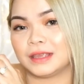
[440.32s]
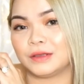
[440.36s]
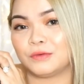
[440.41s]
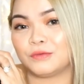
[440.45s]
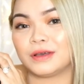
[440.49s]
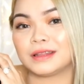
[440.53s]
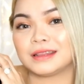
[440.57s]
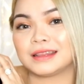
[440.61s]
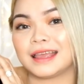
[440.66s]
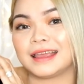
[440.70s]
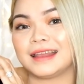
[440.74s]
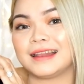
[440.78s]

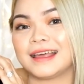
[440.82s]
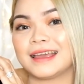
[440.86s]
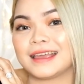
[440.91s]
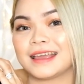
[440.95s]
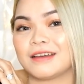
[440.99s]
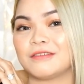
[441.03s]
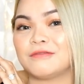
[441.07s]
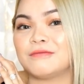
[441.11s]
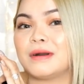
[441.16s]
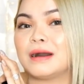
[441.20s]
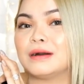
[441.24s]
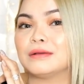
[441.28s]
What I
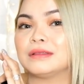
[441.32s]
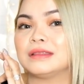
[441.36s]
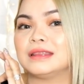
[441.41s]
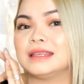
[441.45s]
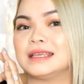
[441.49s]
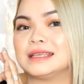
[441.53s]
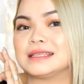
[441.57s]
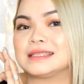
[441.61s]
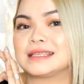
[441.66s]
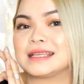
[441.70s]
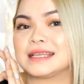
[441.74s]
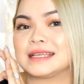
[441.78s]
like about
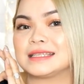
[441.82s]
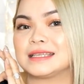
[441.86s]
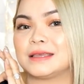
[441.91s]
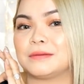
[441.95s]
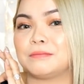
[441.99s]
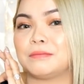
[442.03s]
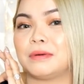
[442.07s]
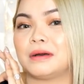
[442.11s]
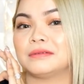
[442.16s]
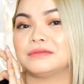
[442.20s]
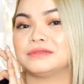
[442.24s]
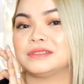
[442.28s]
this, kasi
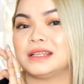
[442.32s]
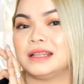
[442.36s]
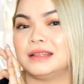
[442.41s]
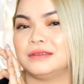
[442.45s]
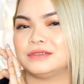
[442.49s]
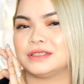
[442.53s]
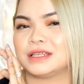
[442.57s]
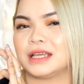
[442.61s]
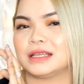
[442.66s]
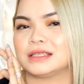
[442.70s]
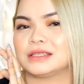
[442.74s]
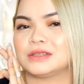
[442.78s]
puff
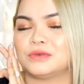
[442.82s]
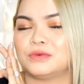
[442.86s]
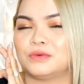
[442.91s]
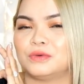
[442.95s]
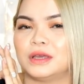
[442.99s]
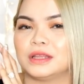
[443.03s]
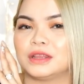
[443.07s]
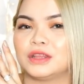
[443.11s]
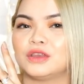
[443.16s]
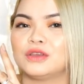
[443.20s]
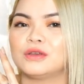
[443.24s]
sleeve siya. So, ito